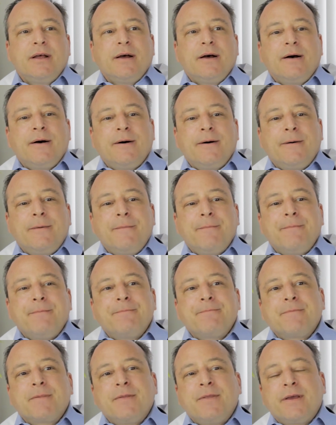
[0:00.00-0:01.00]

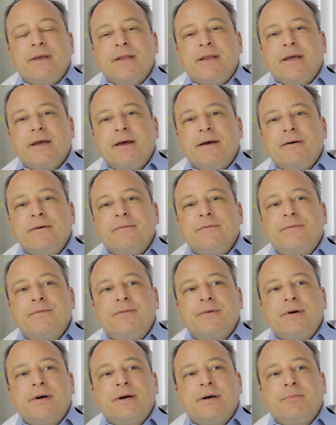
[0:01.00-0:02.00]
Um, they can
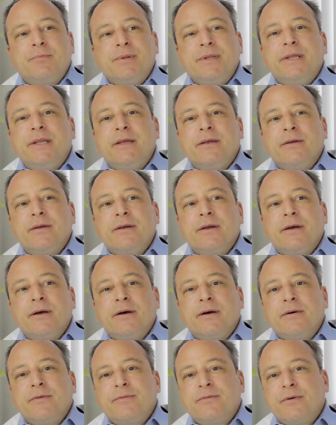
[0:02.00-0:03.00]
have uh, bleeding
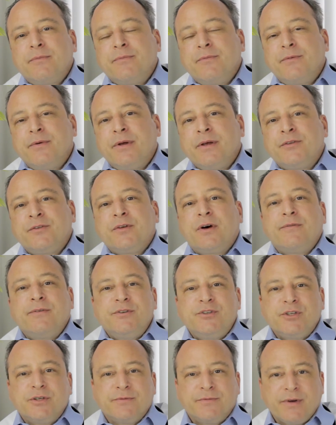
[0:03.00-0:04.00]
uh, from
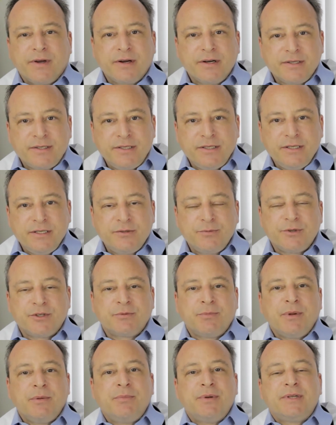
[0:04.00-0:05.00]
esophageal varices, which
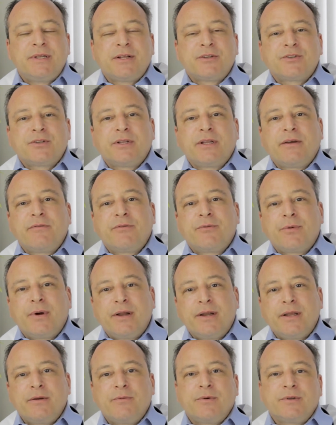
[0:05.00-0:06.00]
could be potentially
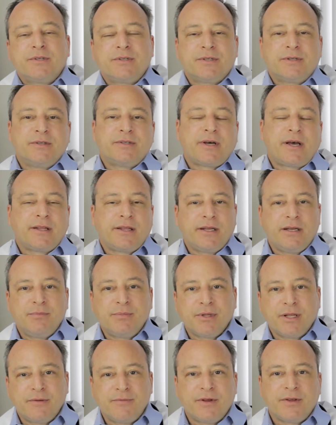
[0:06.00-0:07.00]
life-threatening, which is a dilated
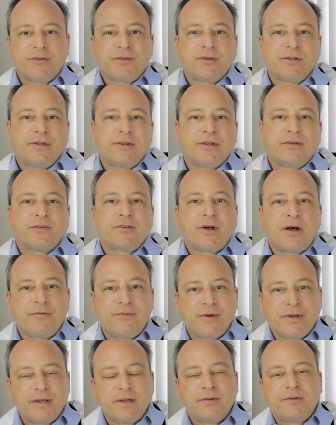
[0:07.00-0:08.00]
blood vessel in the
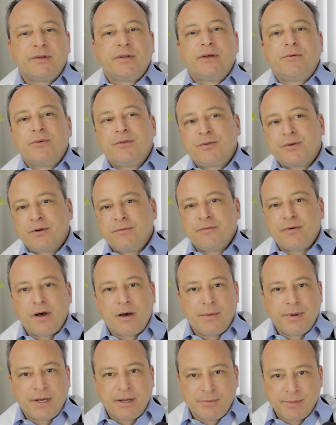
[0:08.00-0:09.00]
esophagus, and they would start
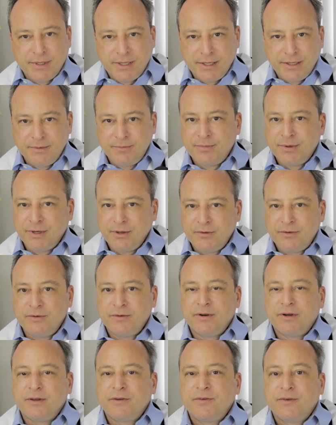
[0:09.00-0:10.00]
vomiting blood. Pretty
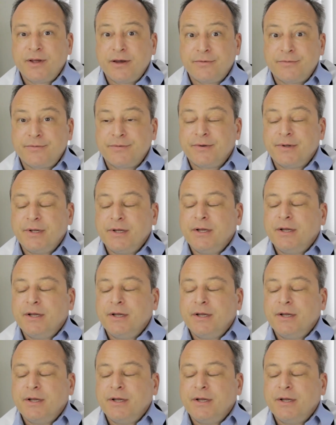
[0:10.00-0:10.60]
serious stuff.